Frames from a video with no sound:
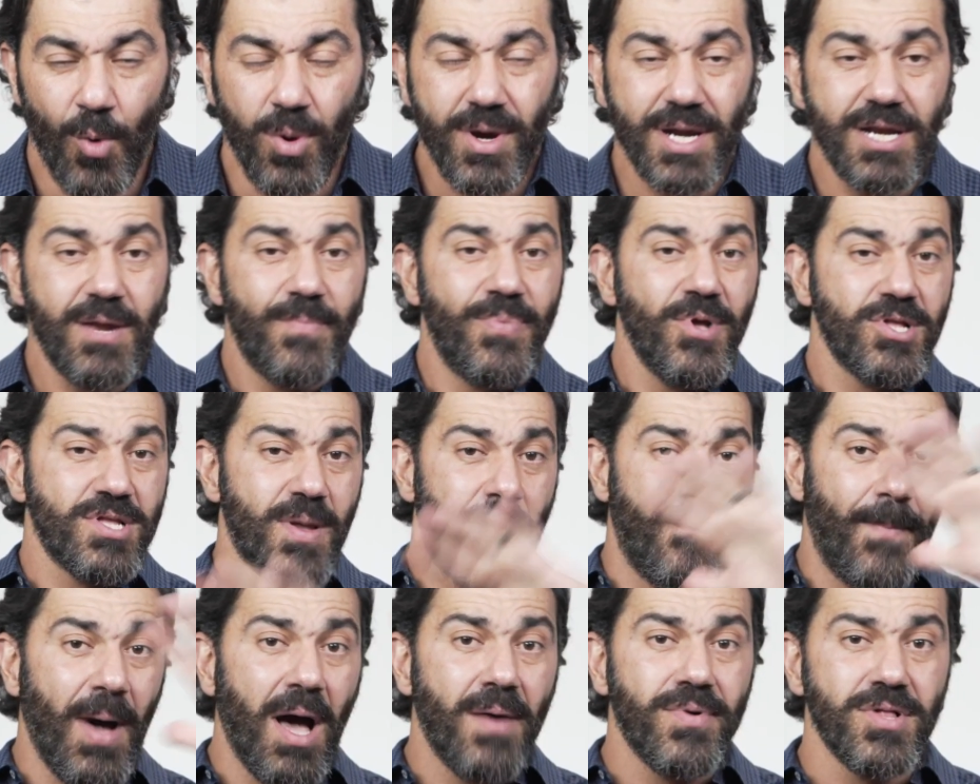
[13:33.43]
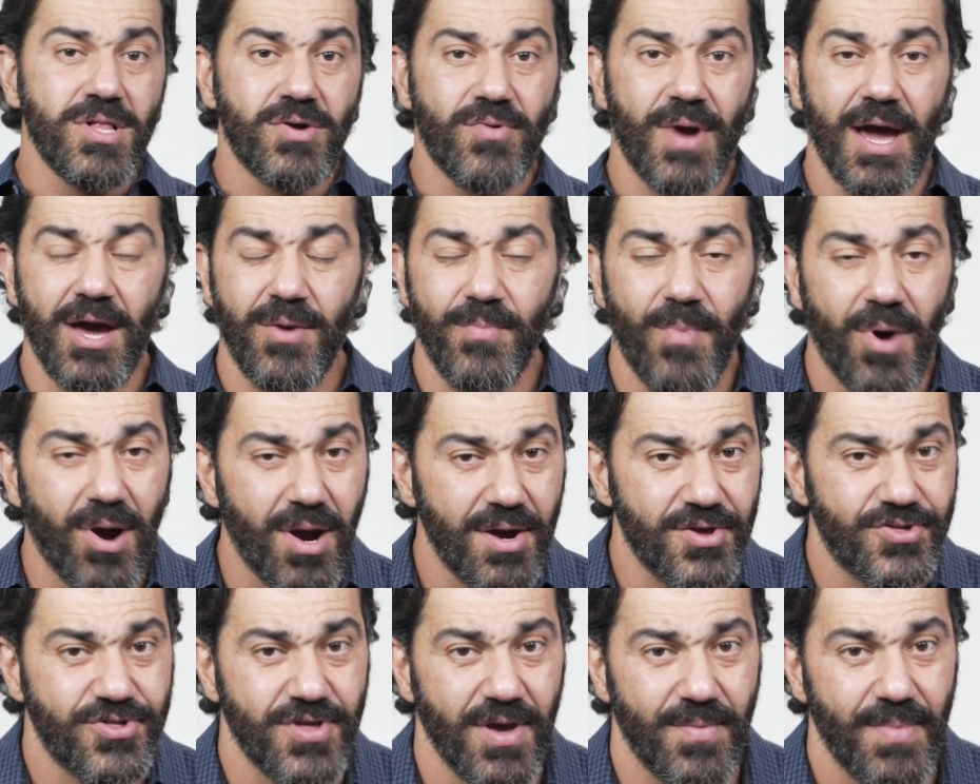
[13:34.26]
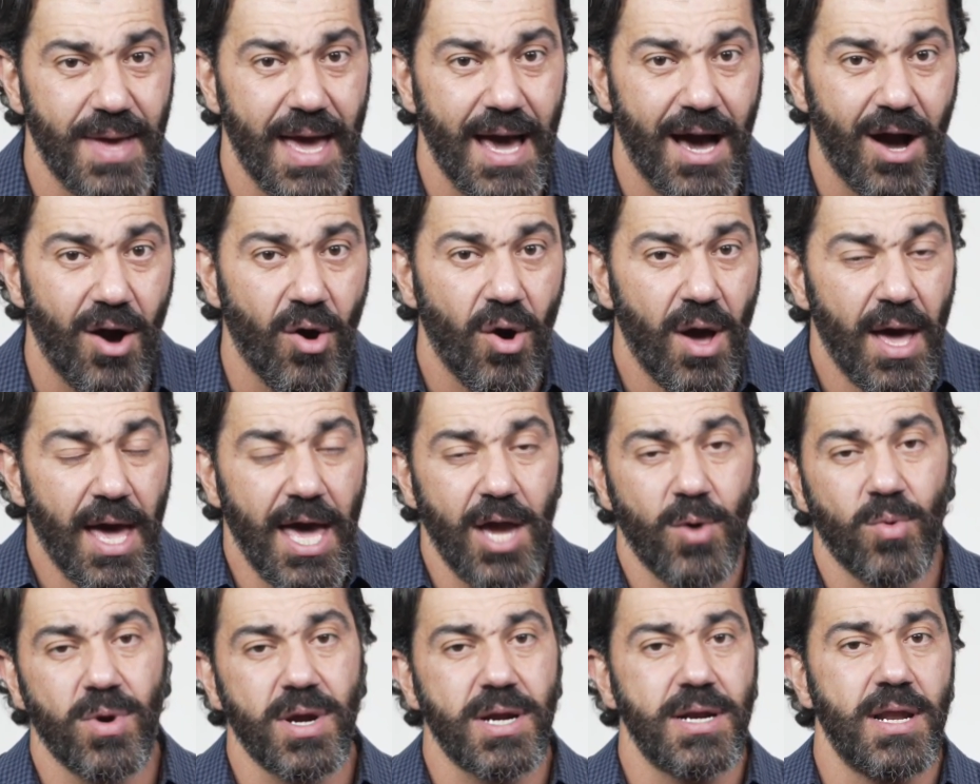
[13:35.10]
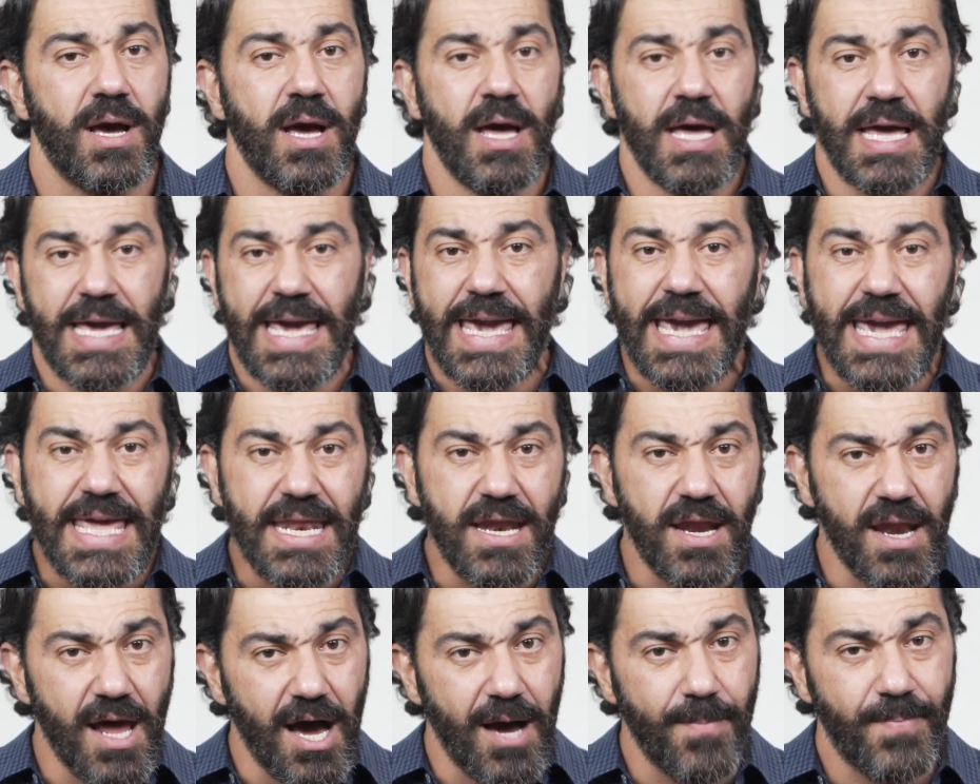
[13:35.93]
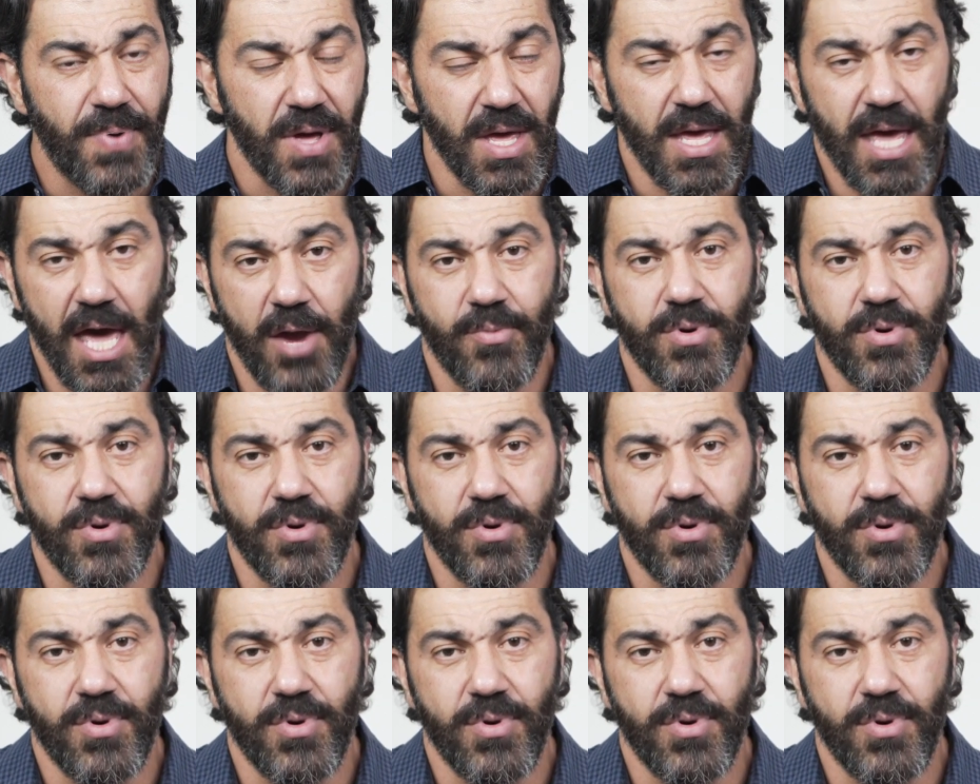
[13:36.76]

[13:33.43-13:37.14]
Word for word: We're going to build a bubble around Mars somehow, and we're going to heat it up,